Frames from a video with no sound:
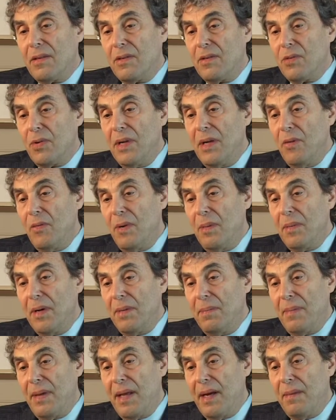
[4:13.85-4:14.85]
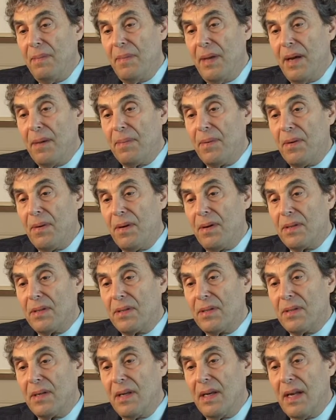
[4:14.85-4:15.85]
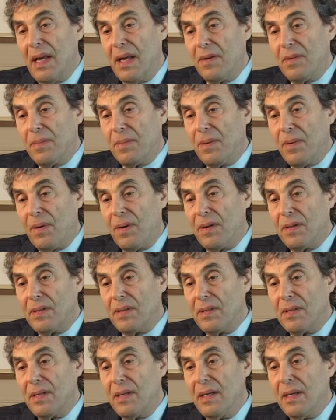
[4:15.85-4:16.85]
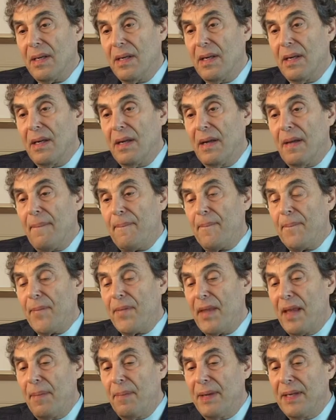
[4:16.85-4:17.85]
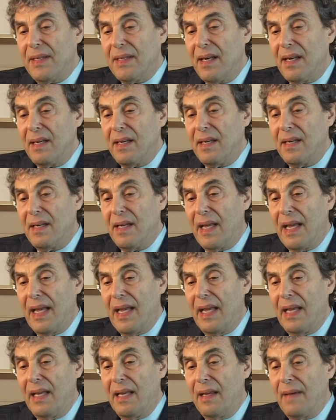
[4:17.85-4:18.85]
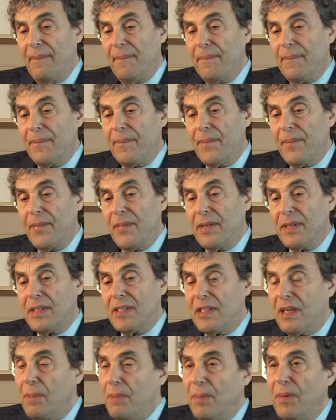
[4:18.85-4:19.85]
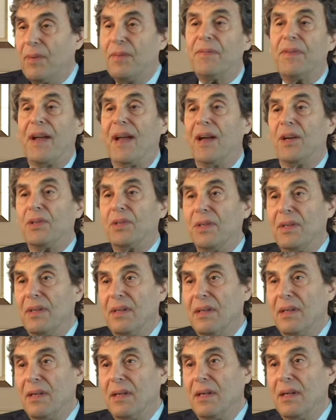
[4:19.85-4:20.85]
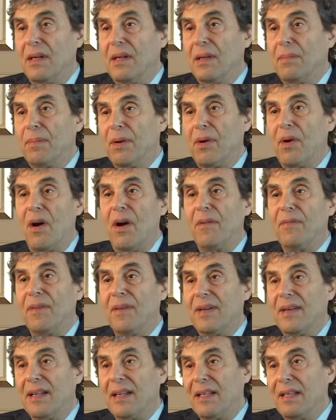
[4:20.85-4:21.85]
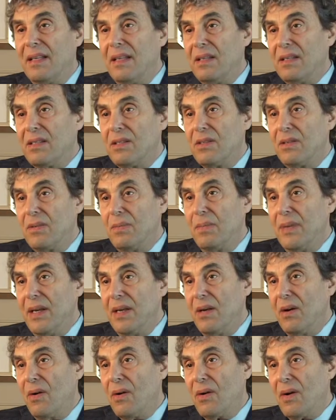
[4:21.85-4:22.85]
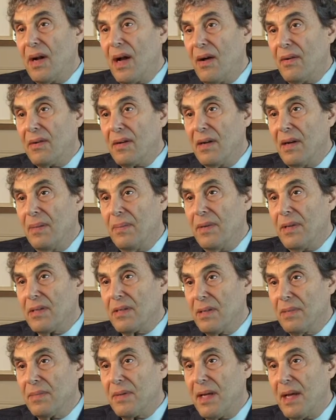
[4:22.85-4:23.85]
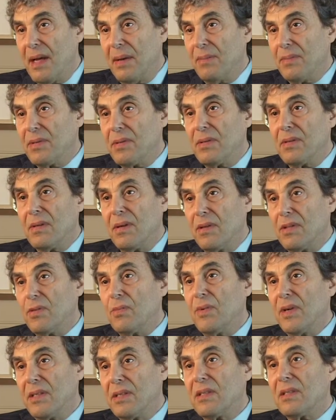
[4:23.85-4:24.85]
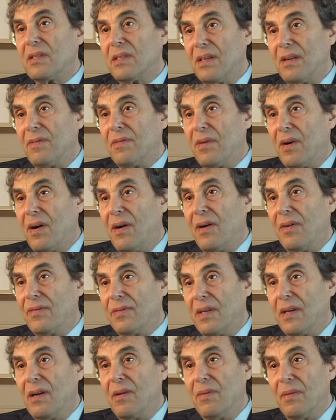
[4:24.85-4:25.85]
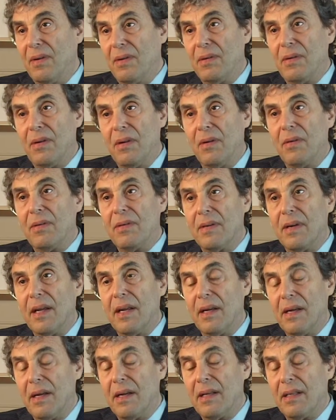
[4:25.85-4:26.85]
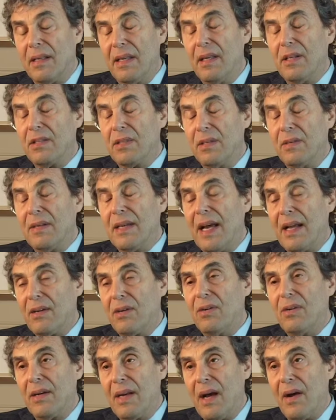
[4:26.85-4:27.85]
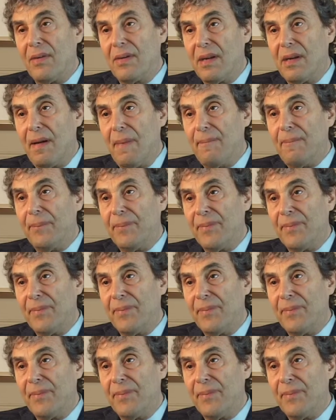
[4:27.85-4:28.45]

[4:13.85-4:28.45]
treating women and men in menopause and andropause can be done in a simple fashion, but often it leads to mediocre outcome, and sometimes there's risks involved, and it leads to not good outcome.